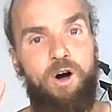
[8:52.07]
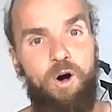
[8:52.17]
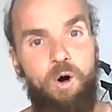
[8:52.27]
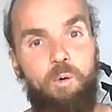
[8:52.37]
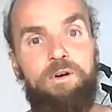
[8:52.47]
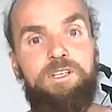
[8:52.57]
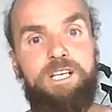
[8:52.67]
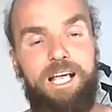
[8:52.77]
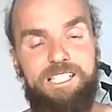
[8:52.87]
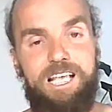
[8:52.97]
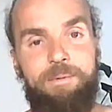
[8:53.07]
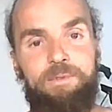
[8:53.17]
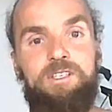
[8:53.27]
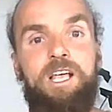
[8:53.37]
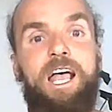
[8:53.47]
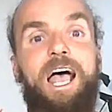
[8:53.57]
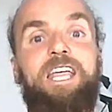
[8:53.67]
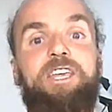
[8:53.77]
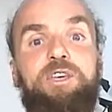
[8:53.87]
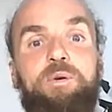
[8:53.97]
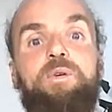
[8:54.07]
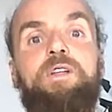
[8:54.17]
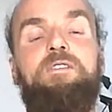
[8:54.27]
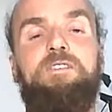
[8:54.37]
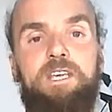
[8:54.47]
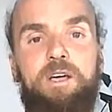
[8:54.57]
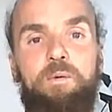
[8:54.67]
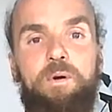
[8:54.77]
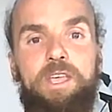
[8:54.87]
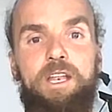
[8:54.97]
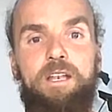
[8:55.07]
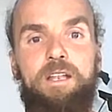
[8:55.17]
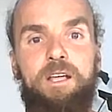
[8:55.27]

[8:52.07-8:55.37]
openness, acceptance, and unity within.